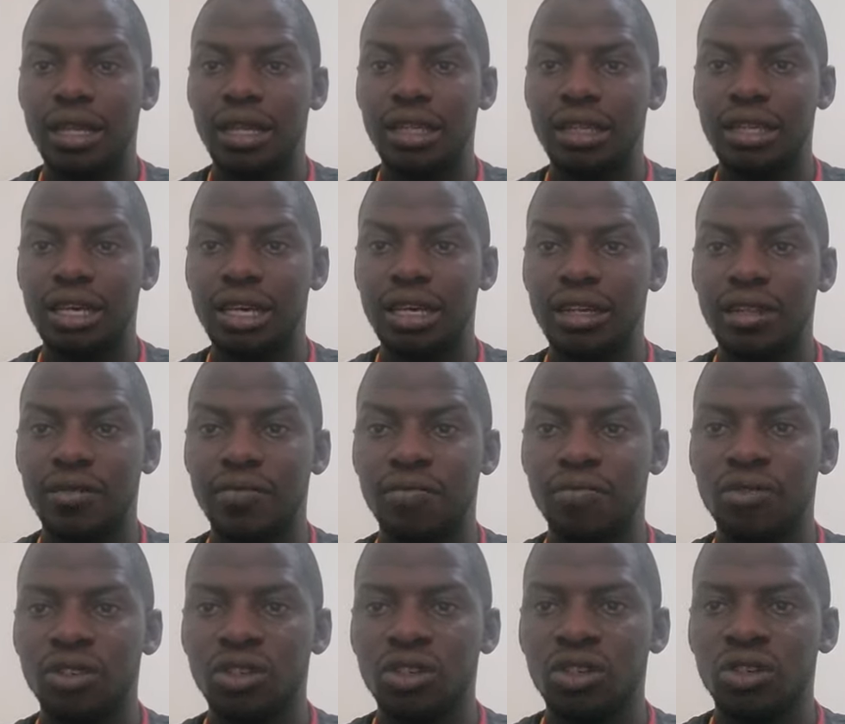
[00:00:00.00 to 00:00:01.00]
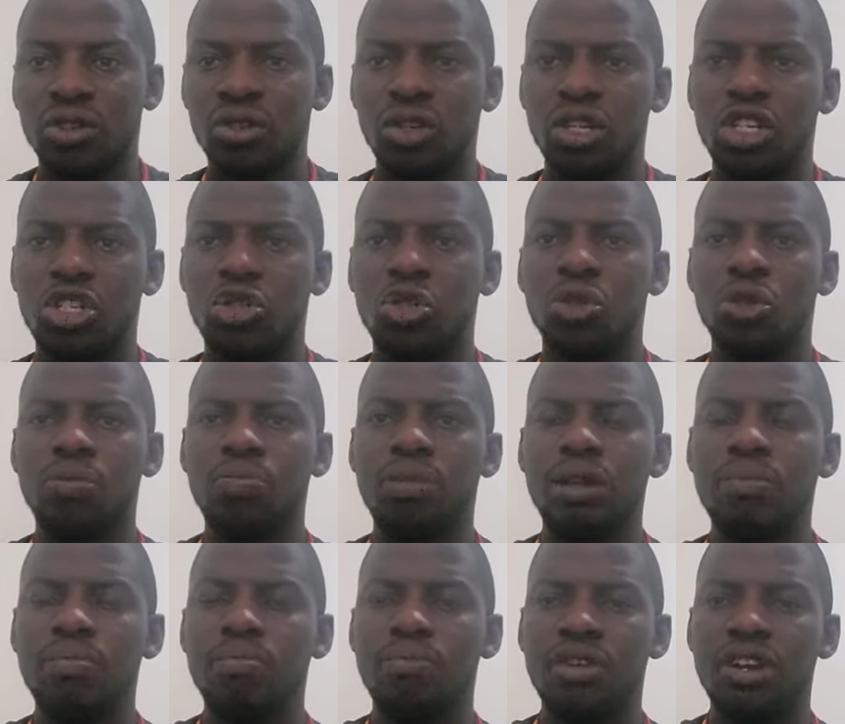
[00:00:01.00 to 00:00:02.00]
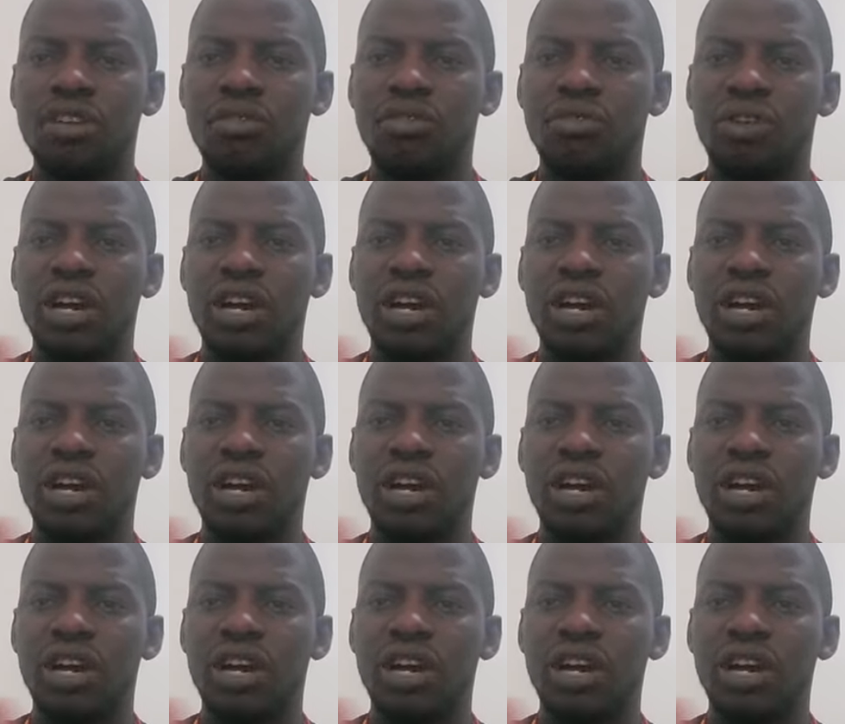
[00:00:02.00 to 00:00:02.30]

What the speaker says: Yeah, so it should be brief